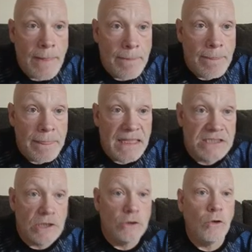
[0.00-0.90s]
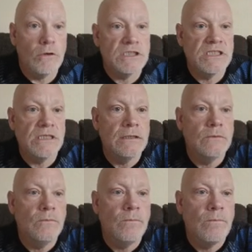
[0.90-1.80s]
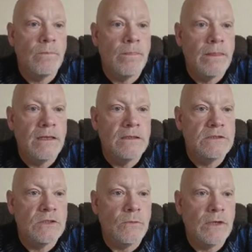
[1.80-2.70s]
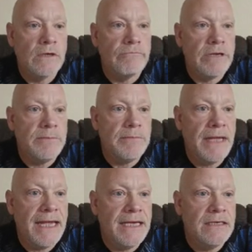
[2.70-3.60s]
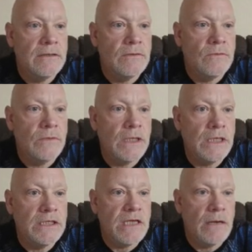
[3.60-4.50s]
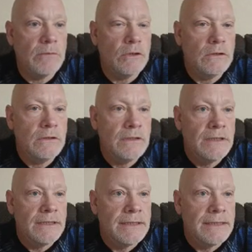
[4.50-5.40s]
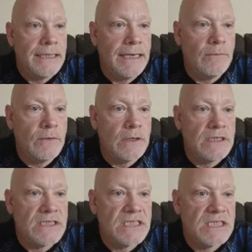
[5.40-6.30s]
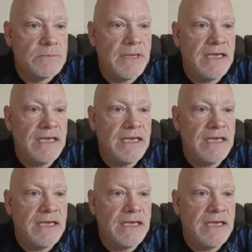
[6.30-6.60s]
That's a loss though. So we're going to rebet, we're going to double, and we're going to spin.